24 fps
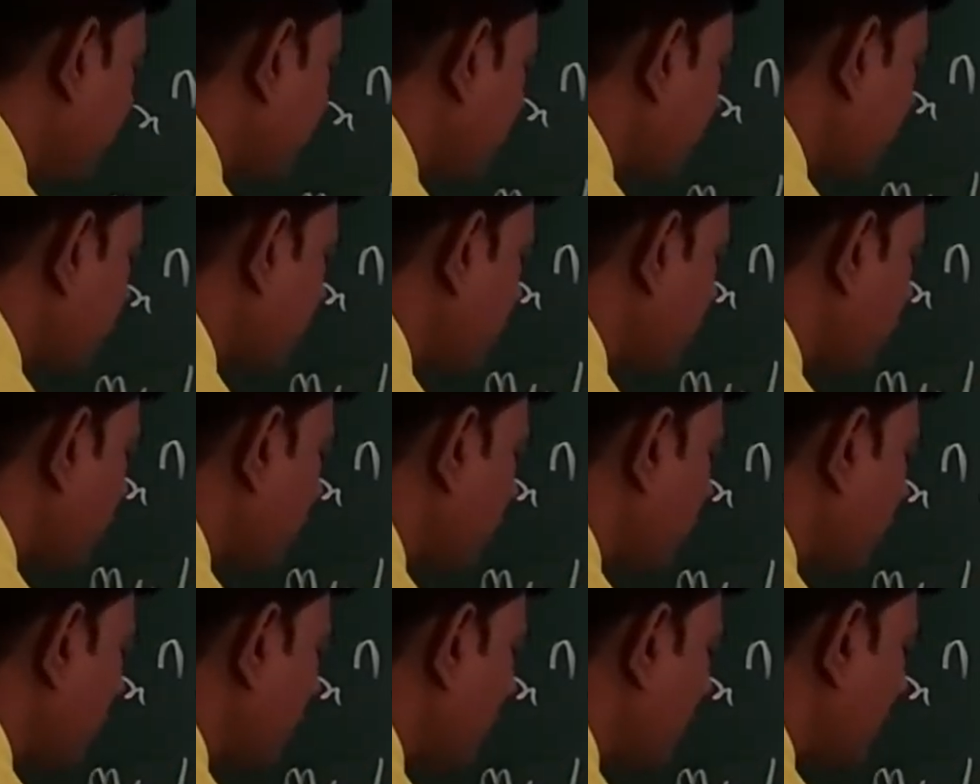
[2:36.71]
prime
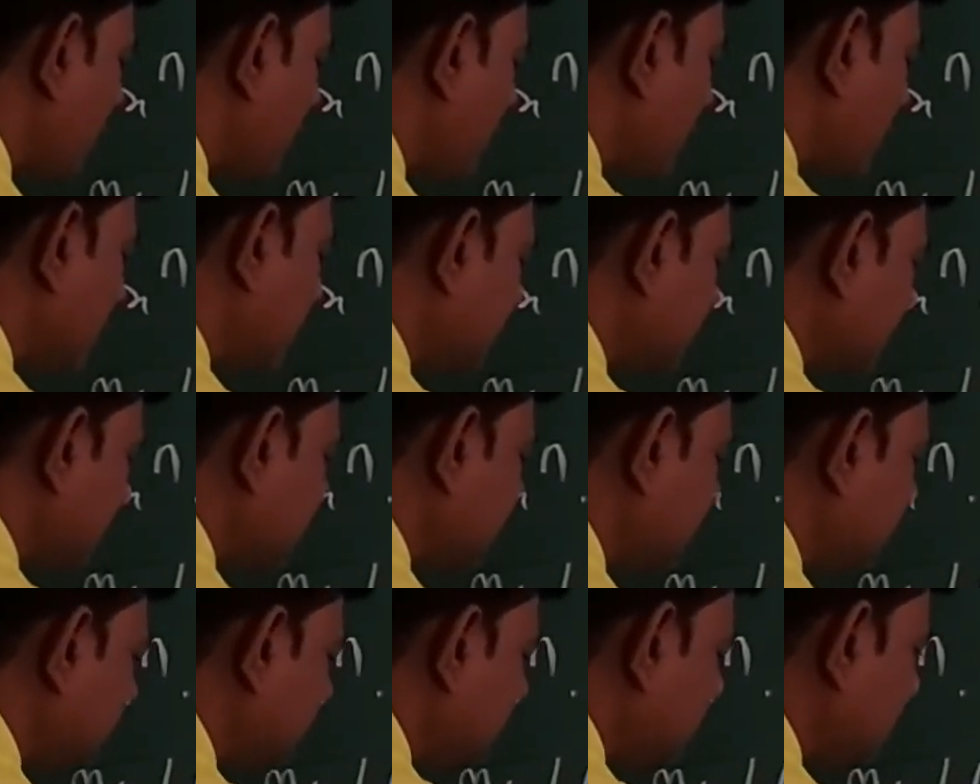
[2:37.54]
of y by x
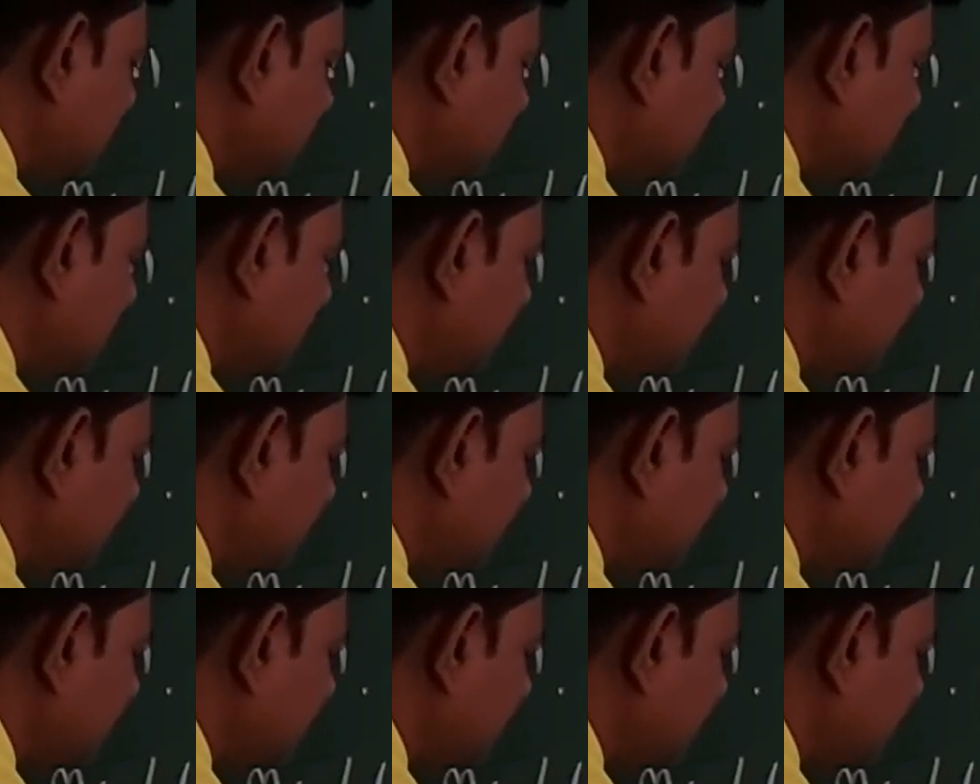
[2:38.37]
as it is.